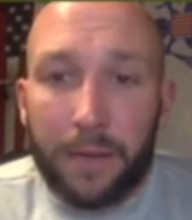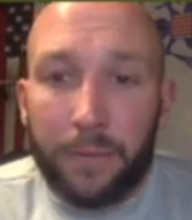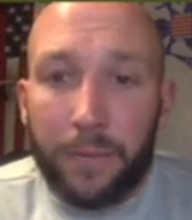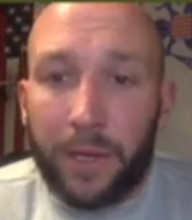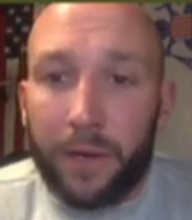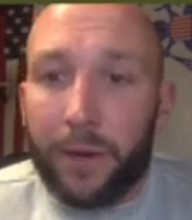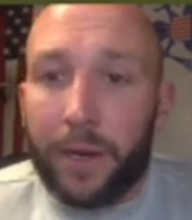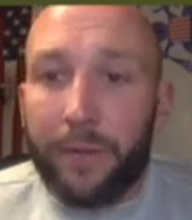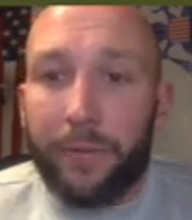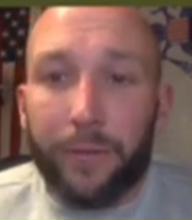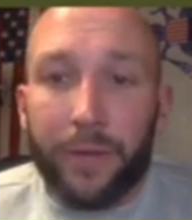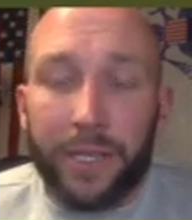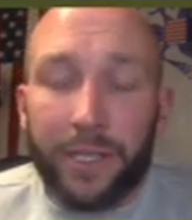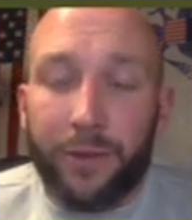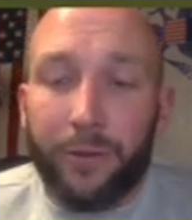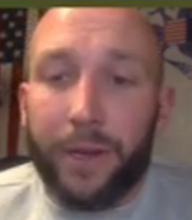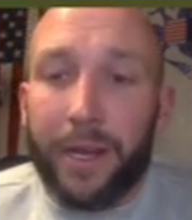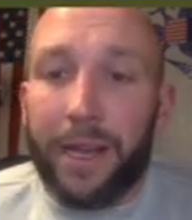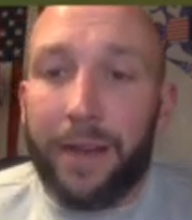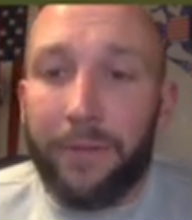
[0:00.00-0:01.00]
Be grateful
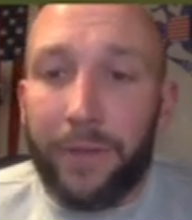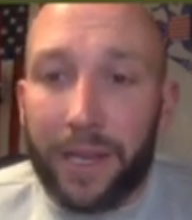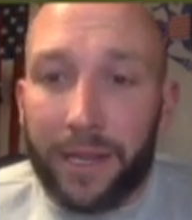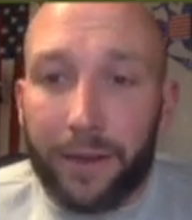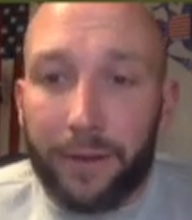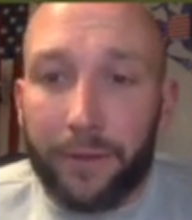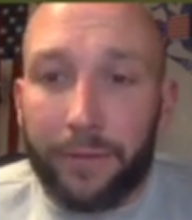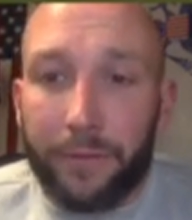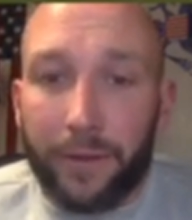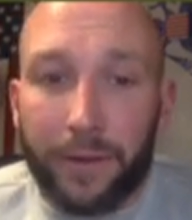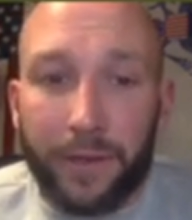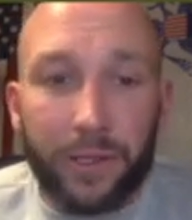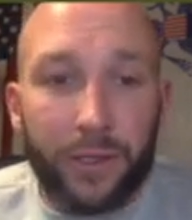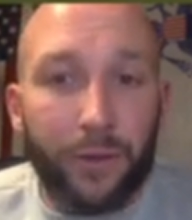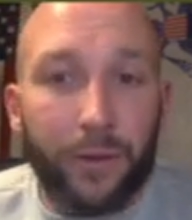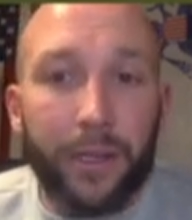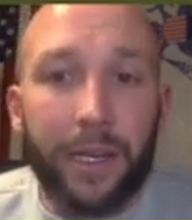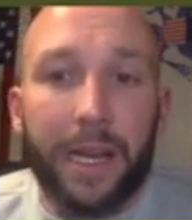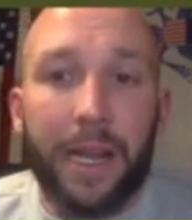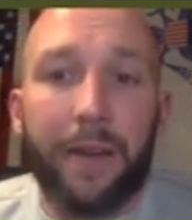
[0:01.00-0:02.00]
that you have that good friend that
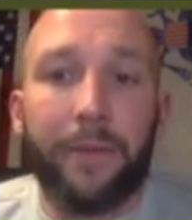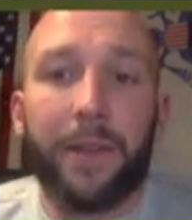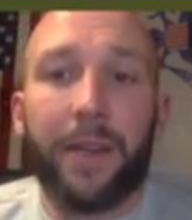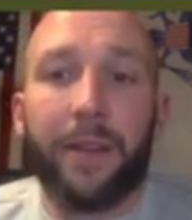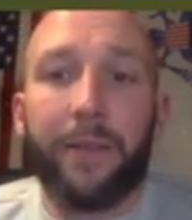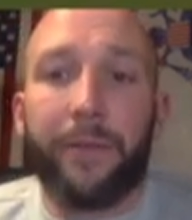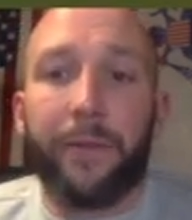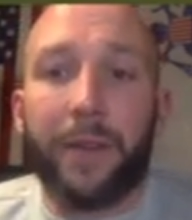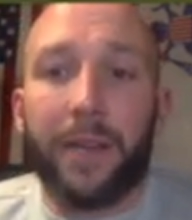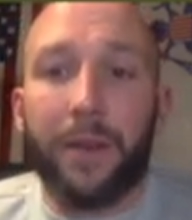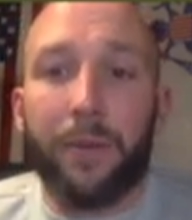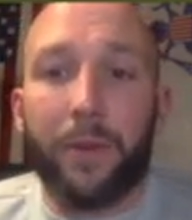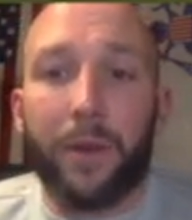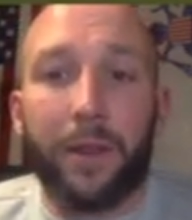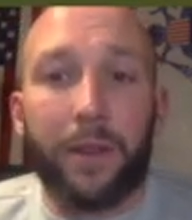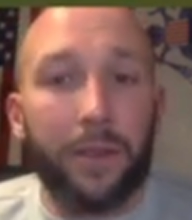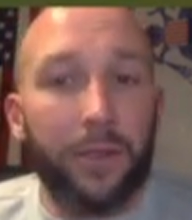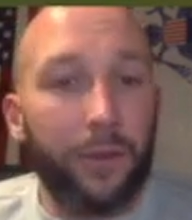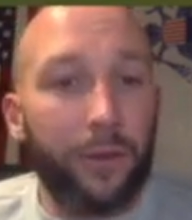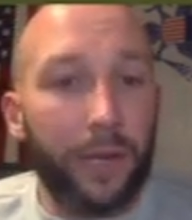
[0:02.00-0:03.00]
you can have that fight
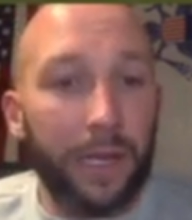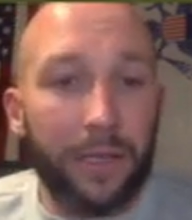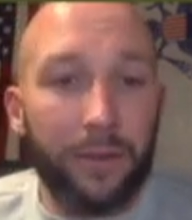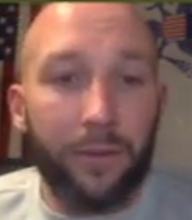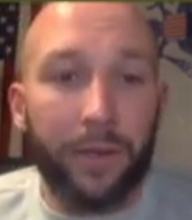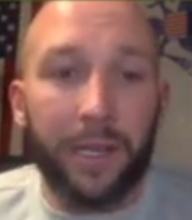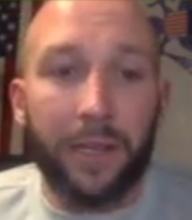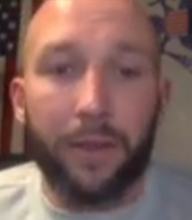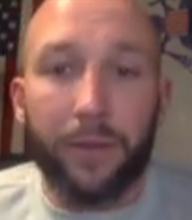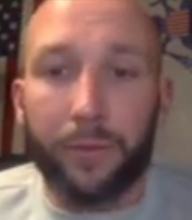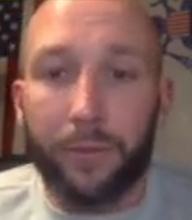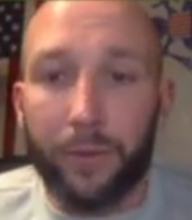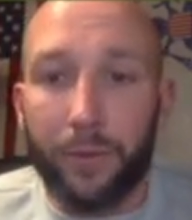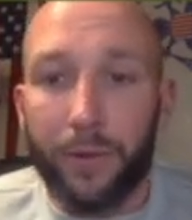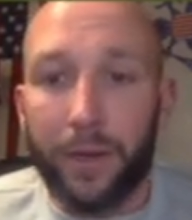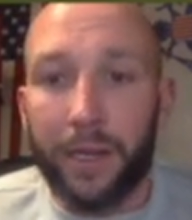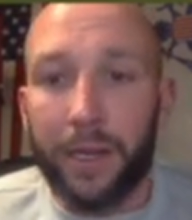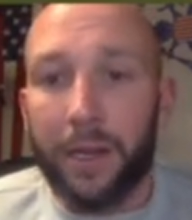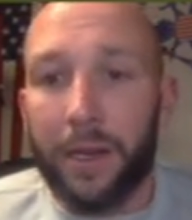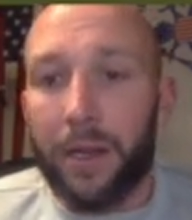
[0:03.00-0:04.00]
with, that you guys will get
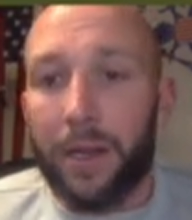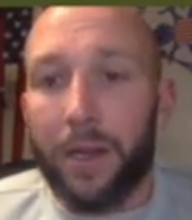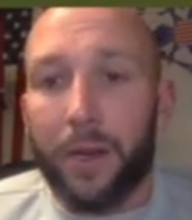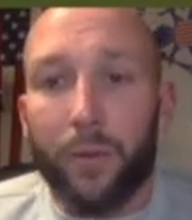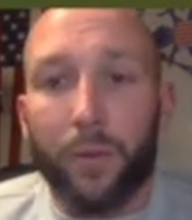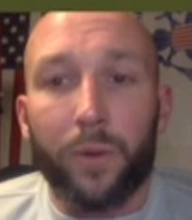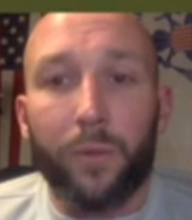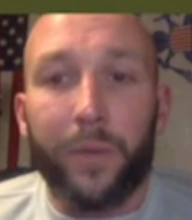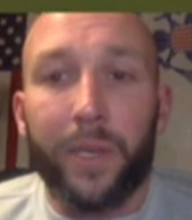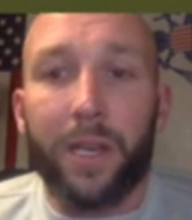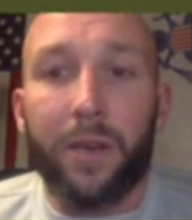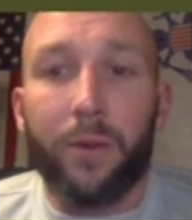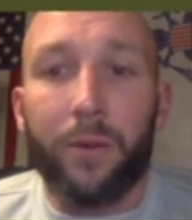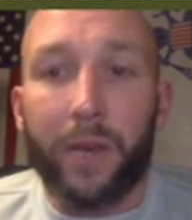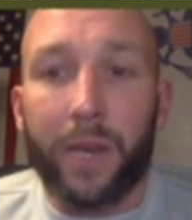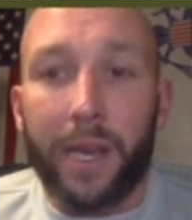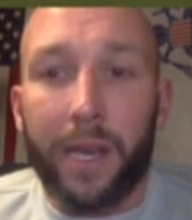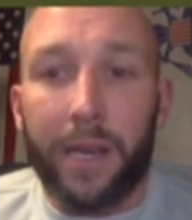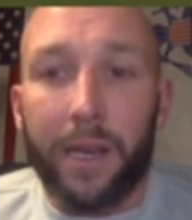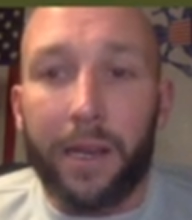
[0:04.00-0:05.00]
through it. We'll be
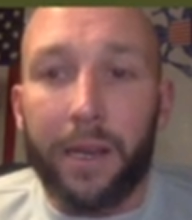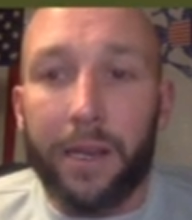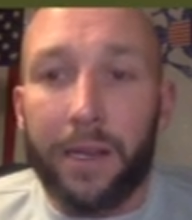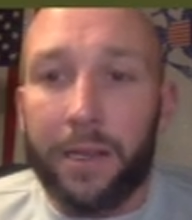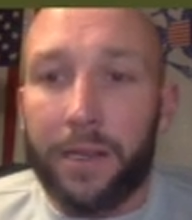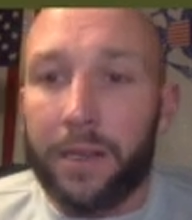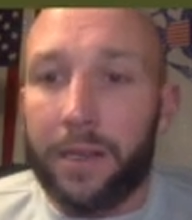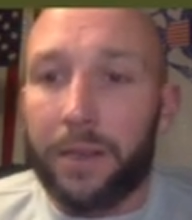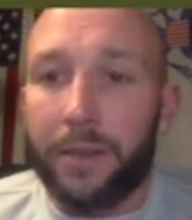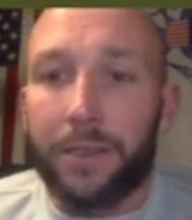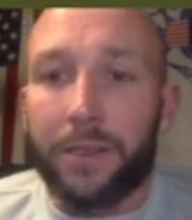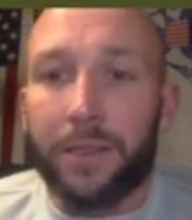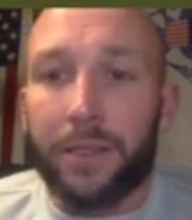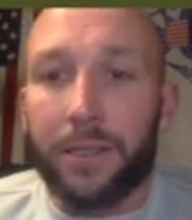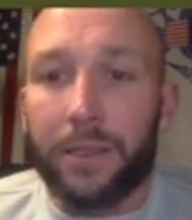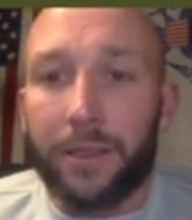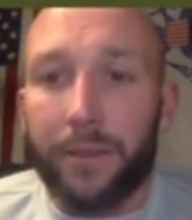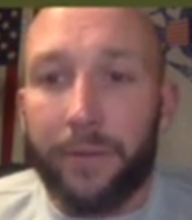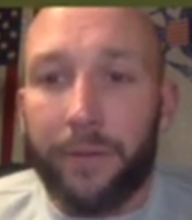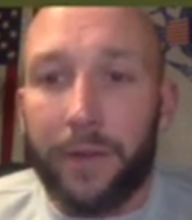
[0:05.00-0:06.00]
okay. It's
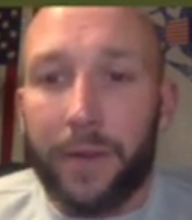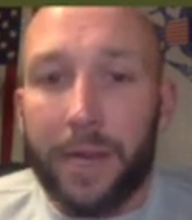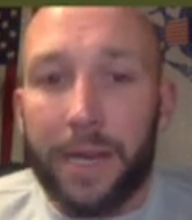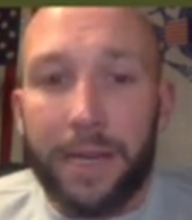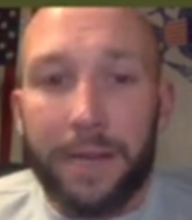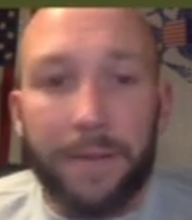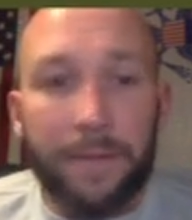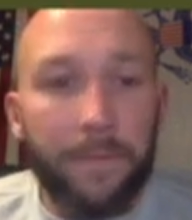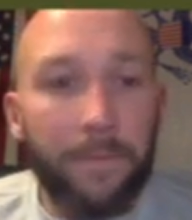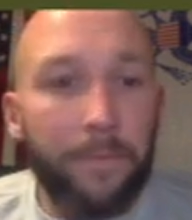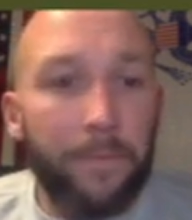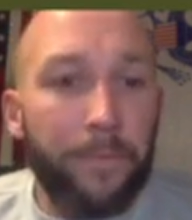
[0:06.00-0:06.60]
just a fight.